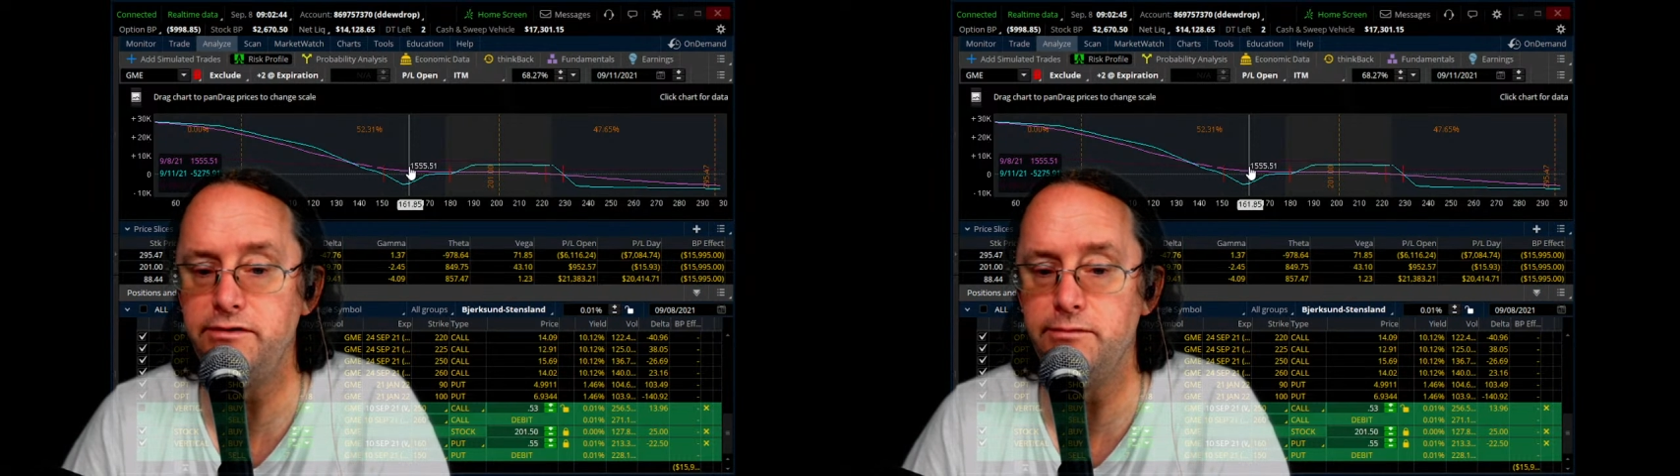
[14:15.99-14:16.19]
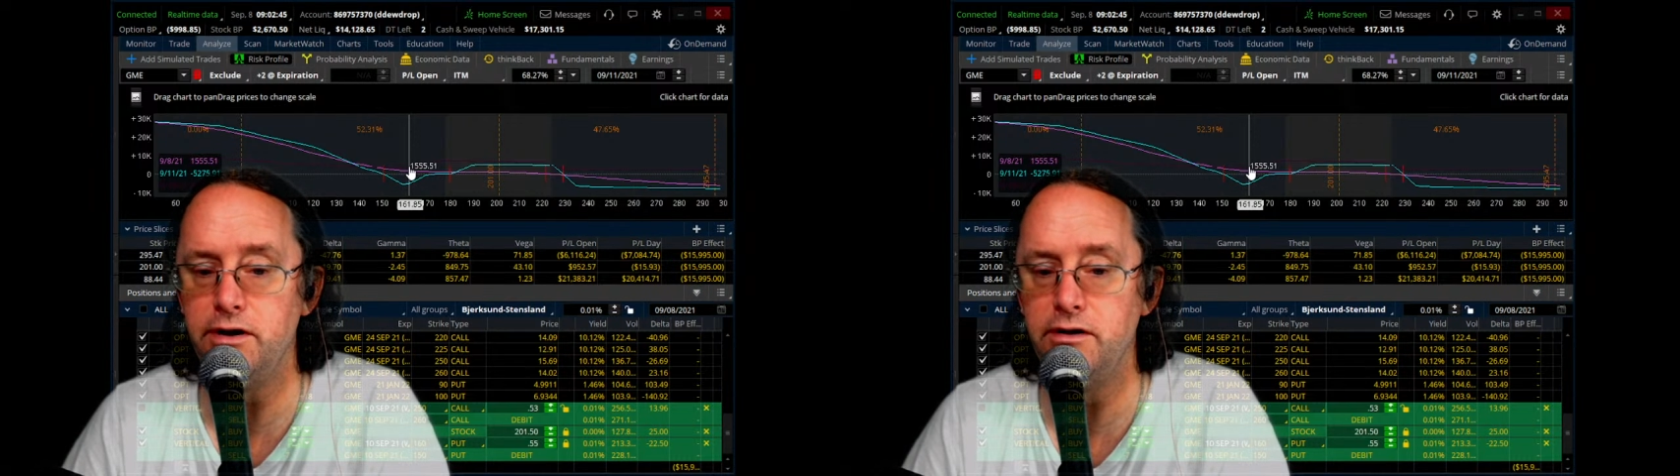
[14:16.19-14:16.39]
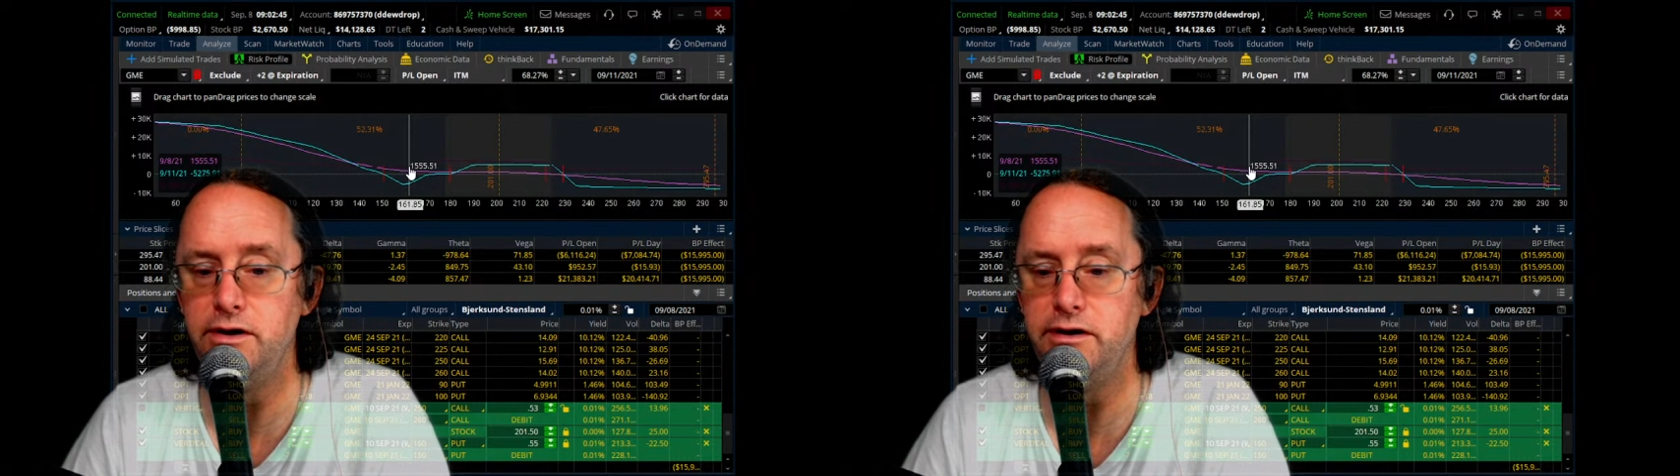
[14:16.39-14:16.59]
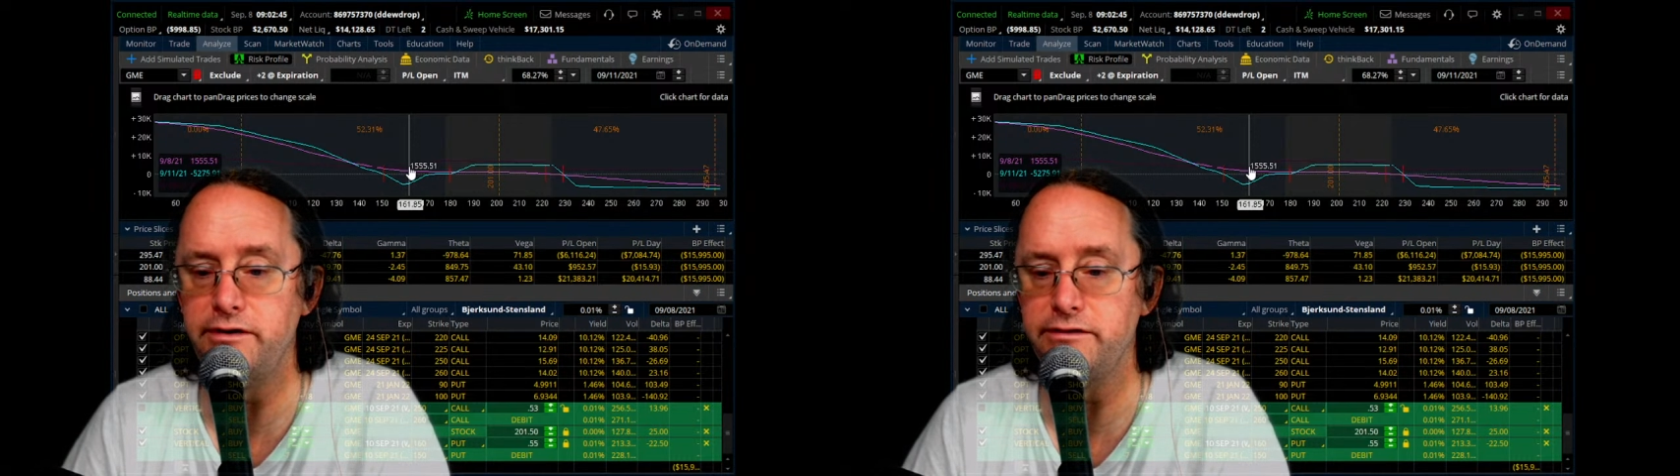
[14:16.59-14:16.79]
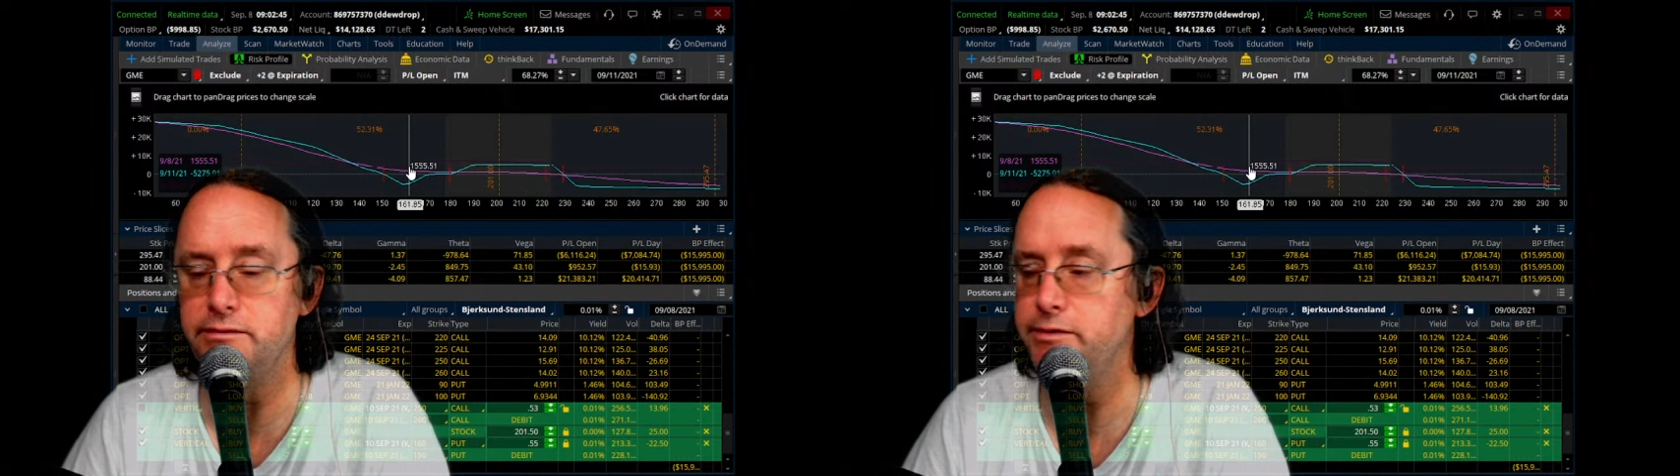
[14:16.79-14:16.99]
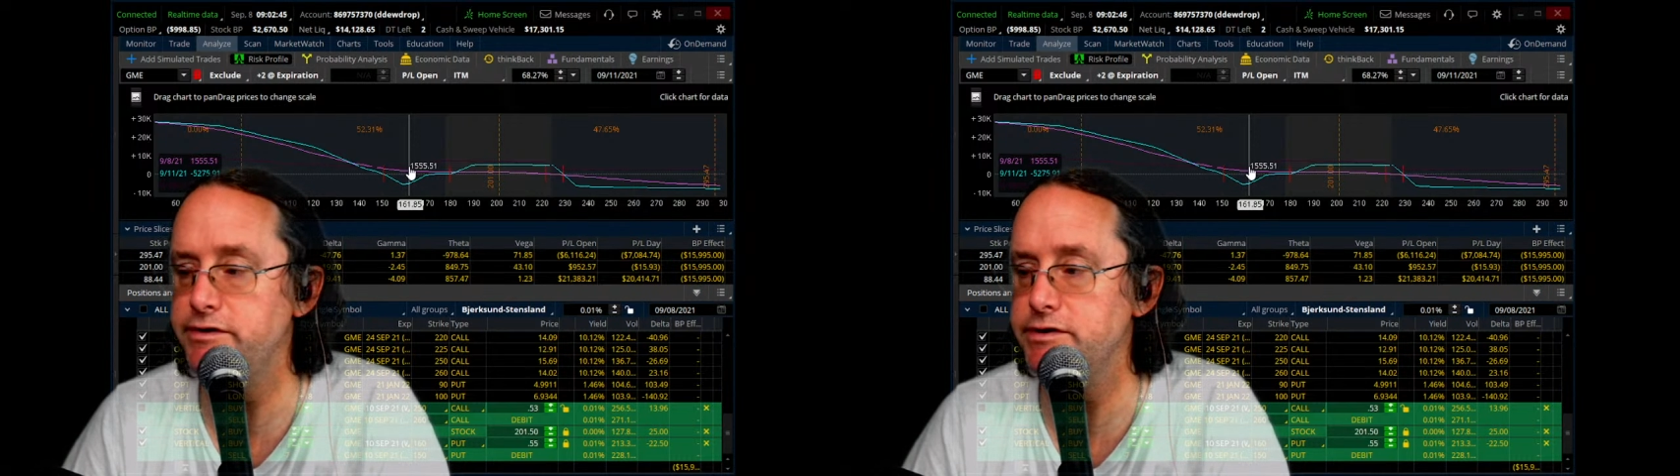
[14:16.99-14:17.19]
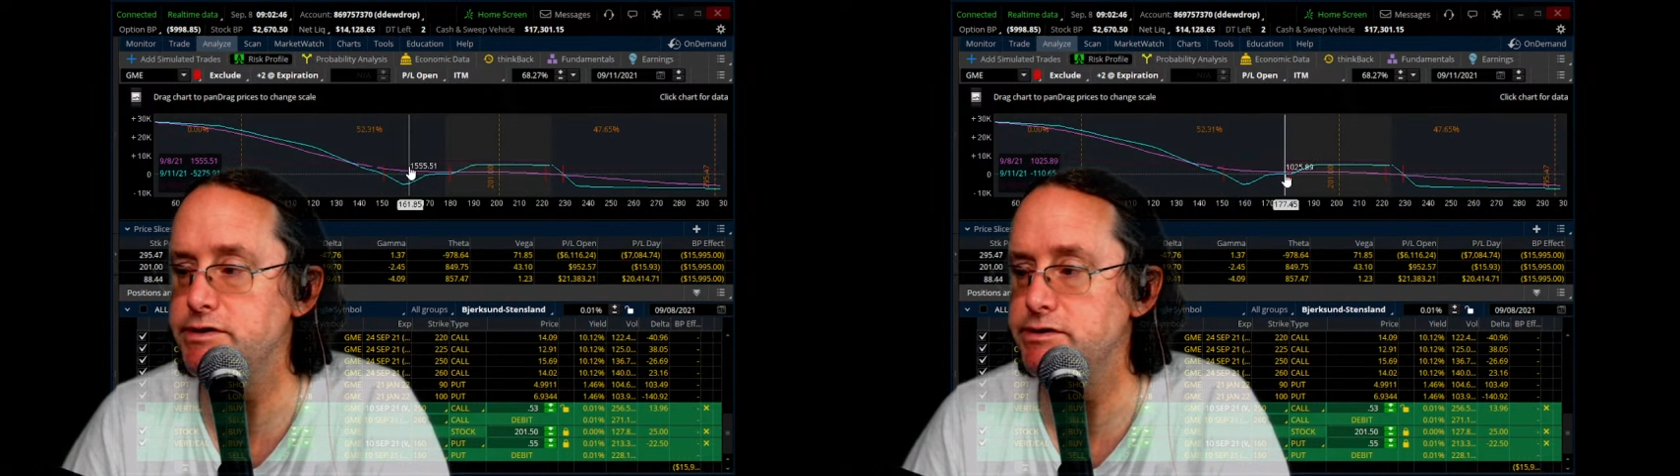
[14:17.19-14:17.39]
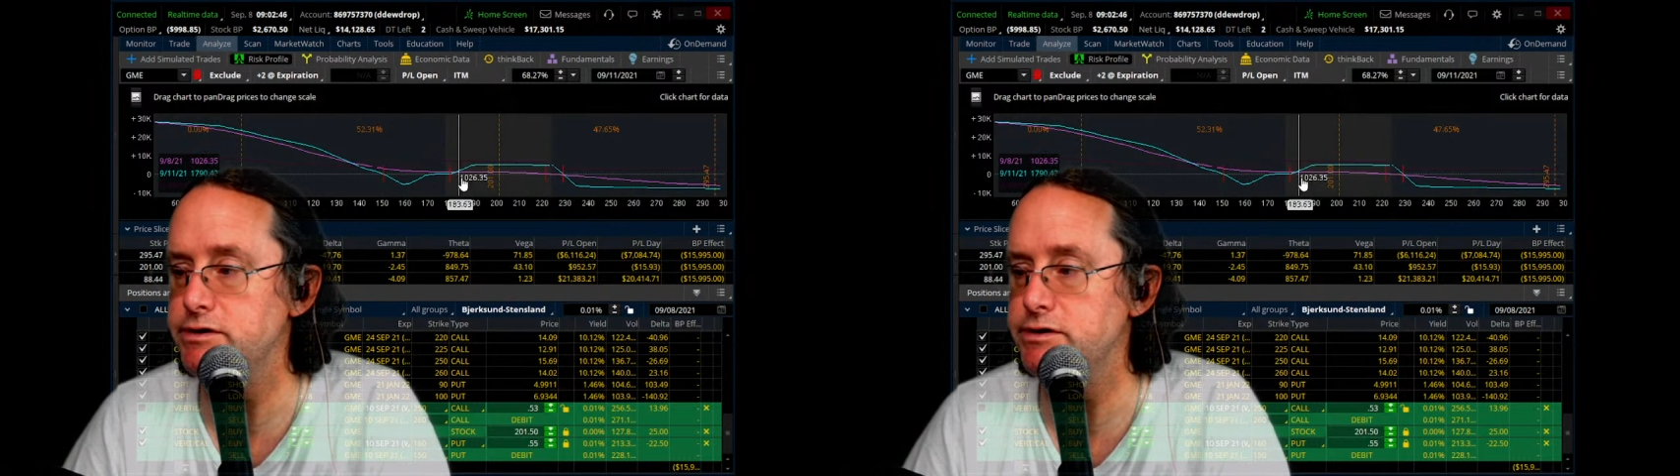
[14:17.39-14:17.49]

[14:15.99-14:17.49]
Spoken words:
tomorrow and adjust the position.